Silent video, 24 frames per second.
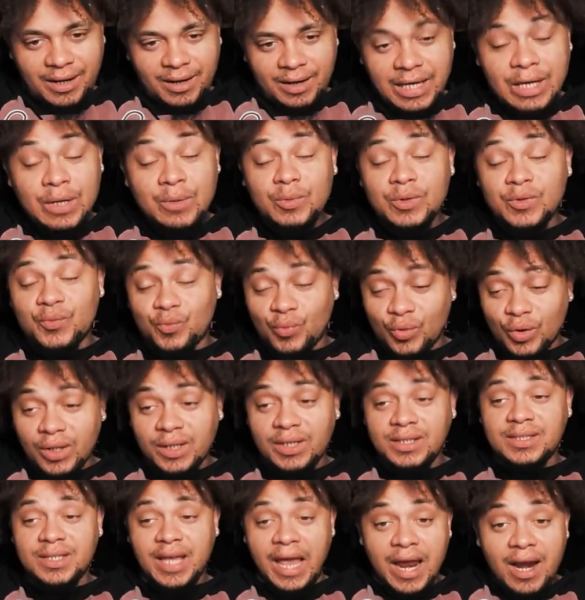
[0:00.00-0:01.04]
He was
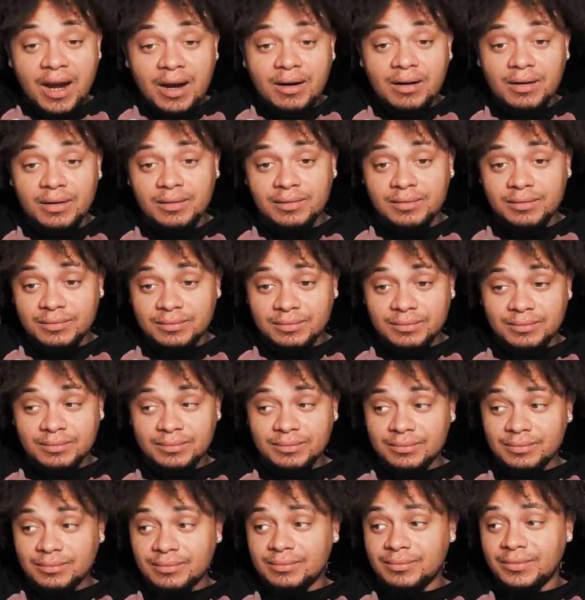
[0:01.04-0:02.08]
really scared.
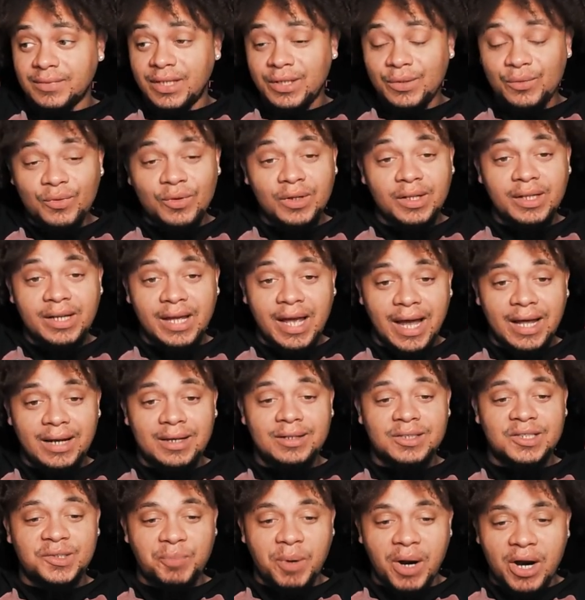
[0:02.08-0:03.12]
He really had
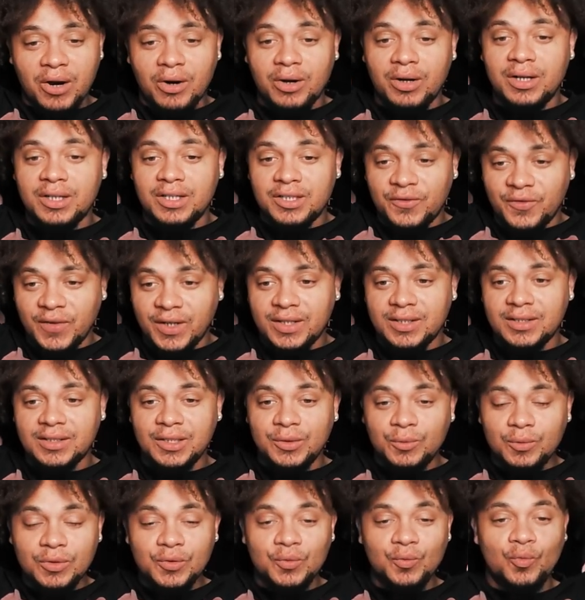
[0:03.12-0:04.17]
despair on his face.
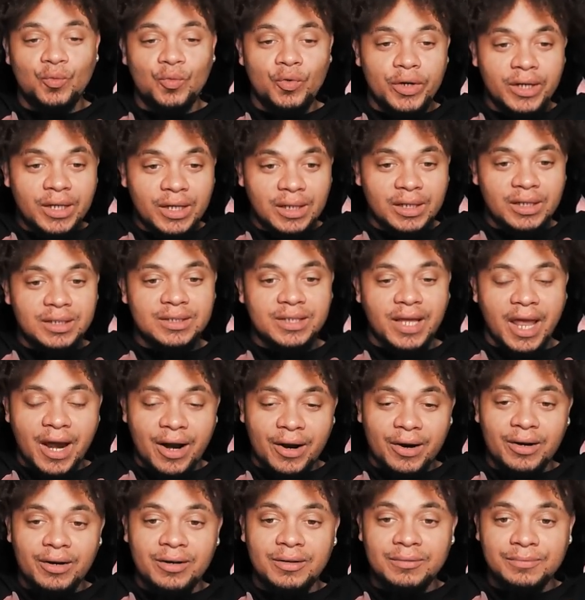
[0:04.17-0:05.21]
He was really
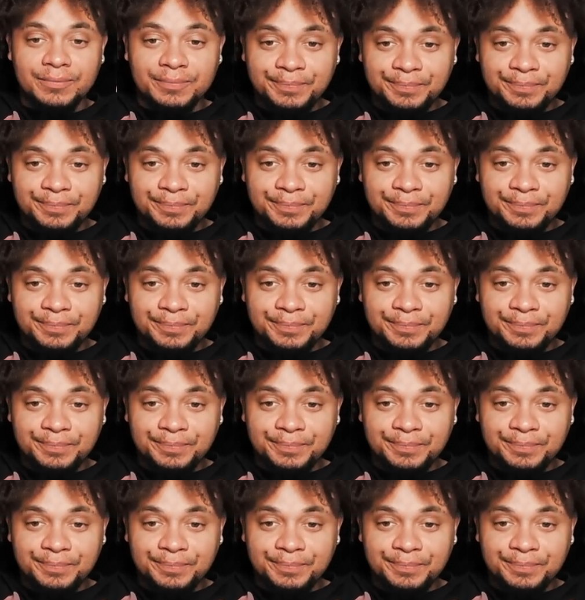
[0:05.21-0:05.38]
scared.